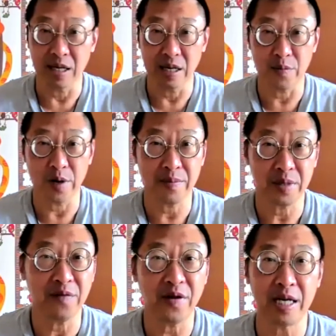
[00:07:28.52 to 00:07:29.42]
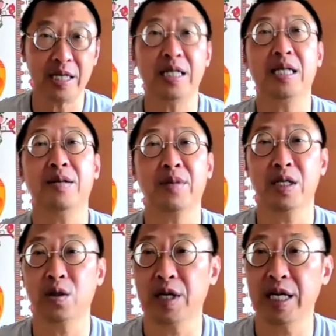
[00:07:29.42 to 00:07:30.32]
Brian. In fact, in
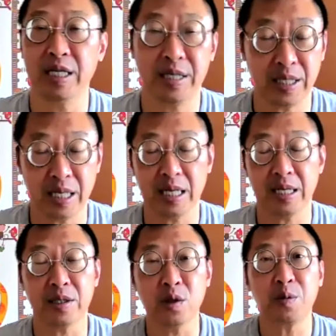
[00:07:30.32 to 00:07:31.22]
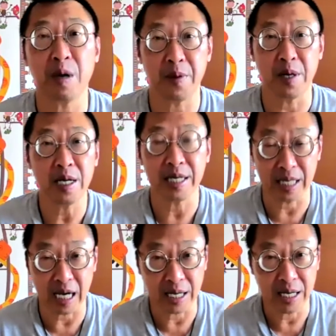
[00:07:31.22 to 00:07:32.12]
today's newspaper,
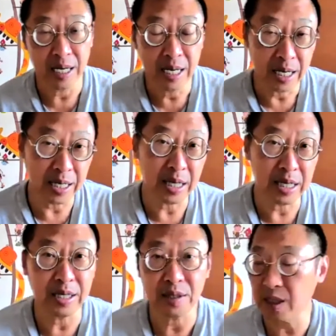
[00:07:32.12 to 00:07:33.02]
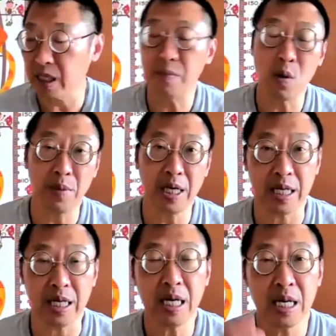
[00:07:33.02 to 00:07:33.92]
in the Singapore
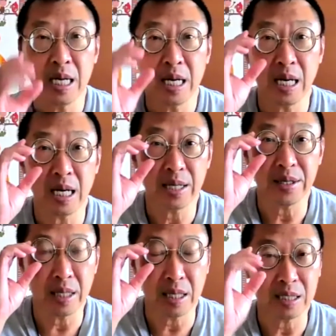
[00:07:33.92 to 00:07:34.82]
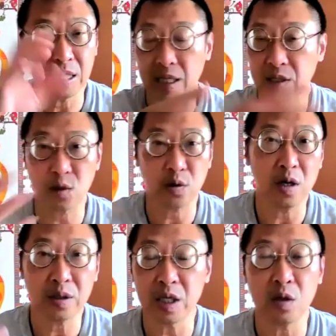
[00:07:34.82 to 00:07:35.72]
media, there's strong
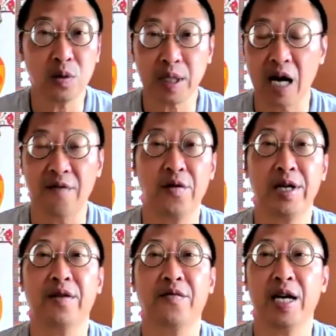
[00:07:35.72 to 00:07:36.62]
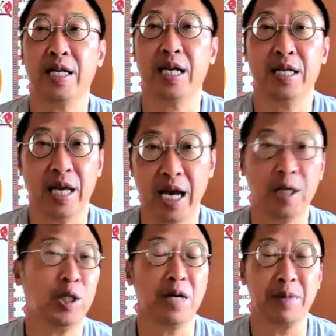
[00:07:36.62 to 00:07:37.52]
news covering the fact that the
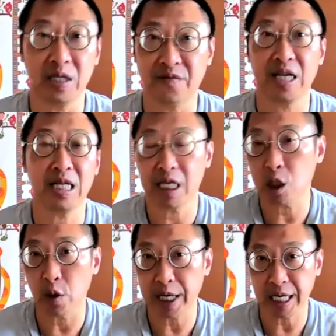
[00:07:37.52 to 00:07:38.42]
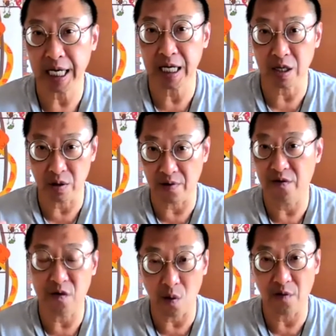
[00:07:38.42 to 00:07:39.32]
AGM is finally going ahead on the
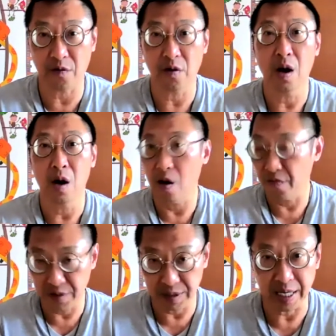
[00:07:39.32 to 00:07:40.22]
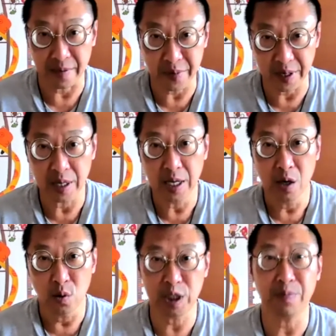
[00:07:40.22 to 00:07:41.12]
4th of December,
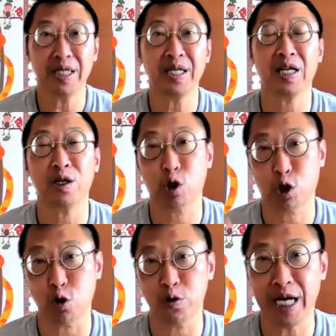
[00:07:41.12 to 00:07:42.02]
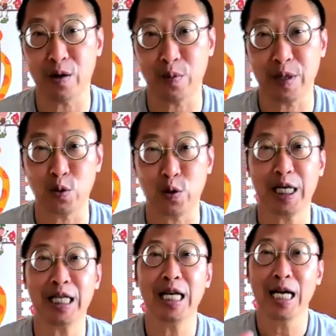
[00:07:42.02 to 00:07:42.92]
which means that the showdown between